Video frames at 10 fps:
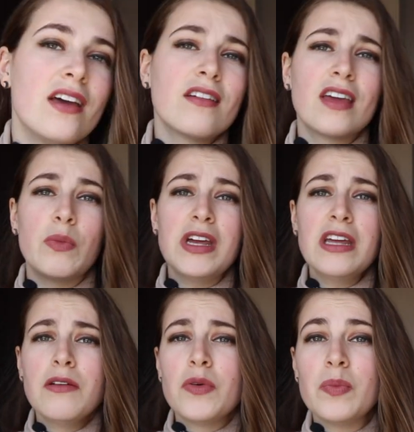Can
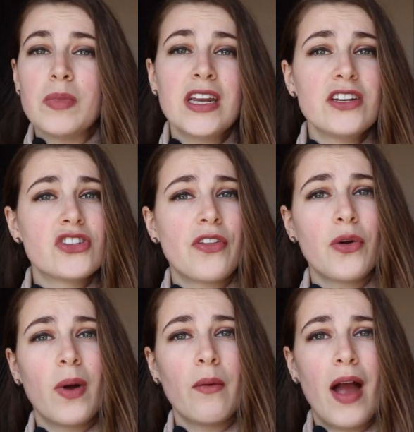we meet each
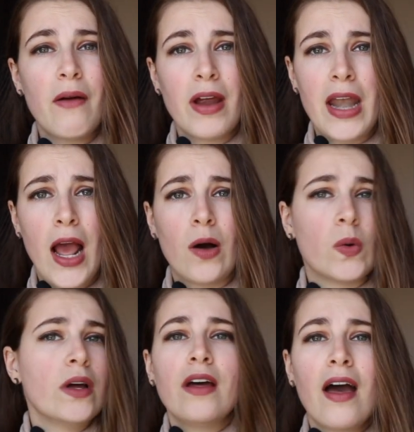other where we're at right
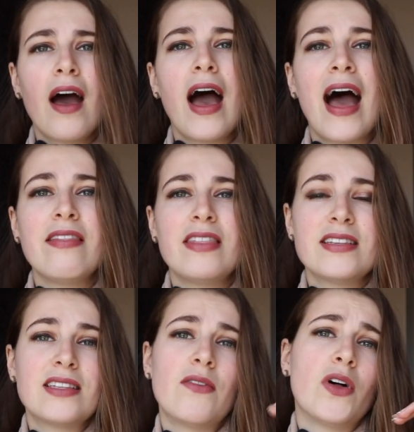now? At
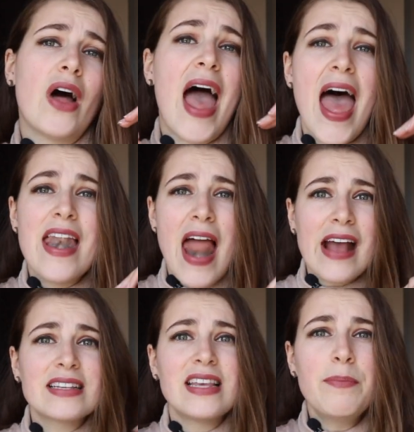this level, and
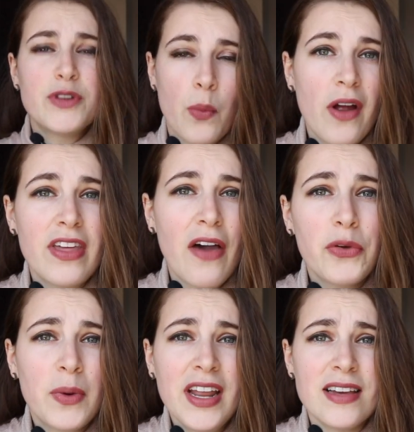accept where the
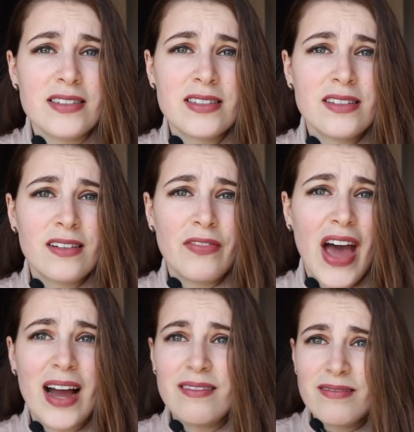other one is,
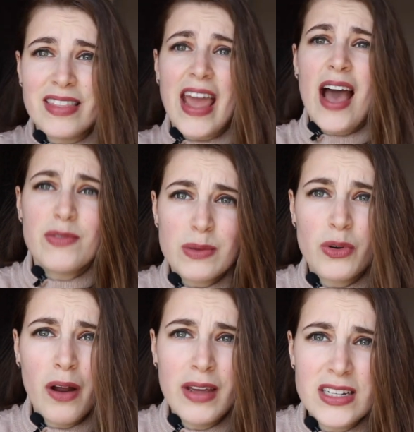that they have some
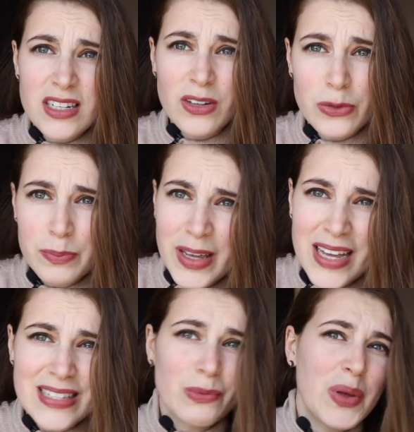growing to do,
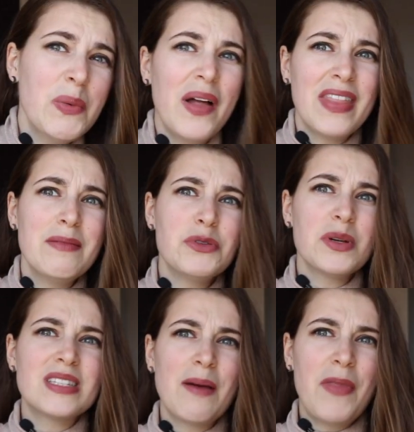because we want them to
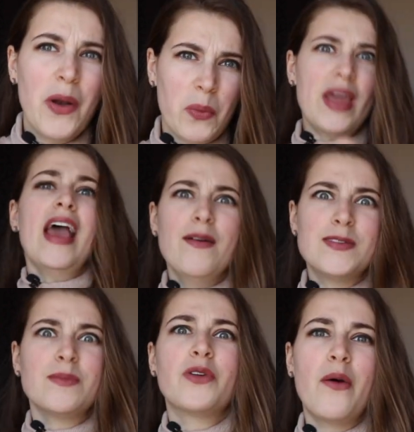accept that we have
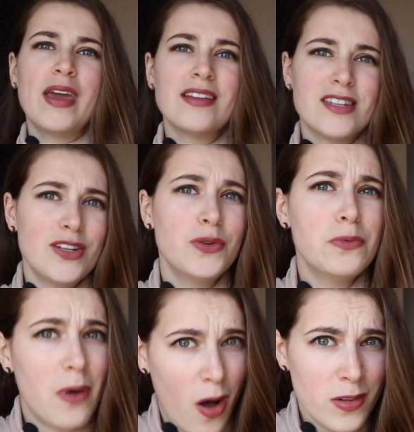some growing to do
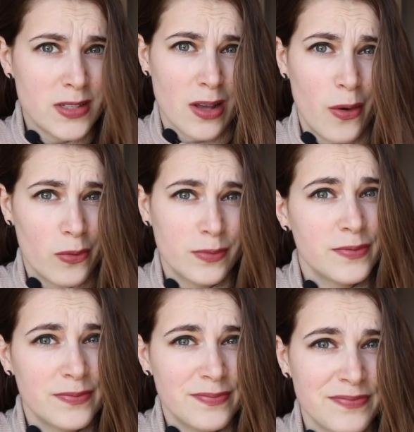also.
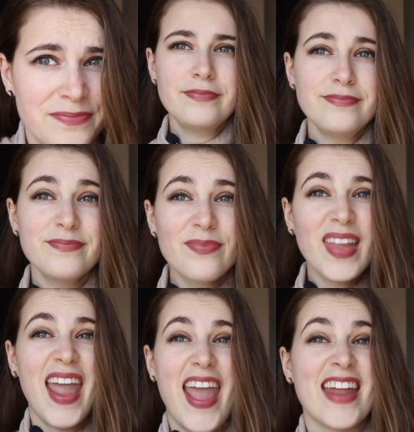
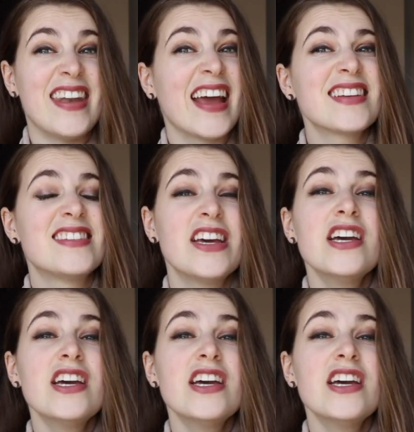And next,